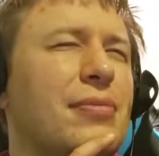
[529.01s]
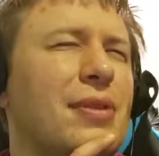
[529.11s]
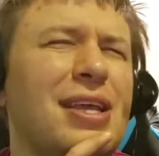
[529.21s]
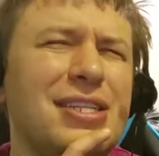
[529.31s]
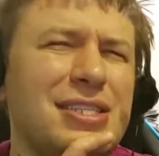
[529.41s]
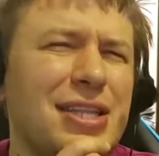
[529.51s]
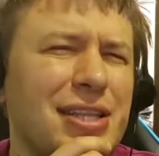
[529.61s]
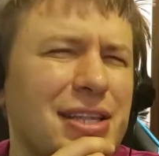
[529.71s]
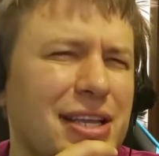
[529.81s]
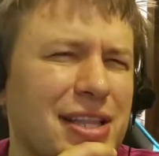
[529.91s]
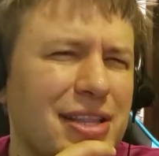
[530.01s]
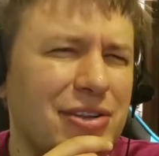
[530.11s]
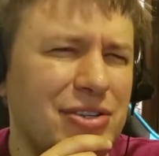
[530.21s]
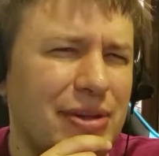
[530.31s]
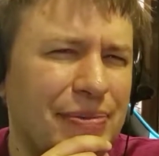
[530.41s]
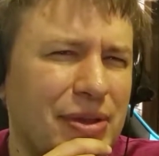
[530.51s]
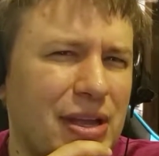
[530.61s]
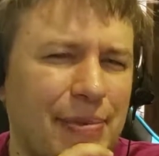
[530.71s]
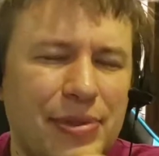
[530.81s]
instantly think that there's something up.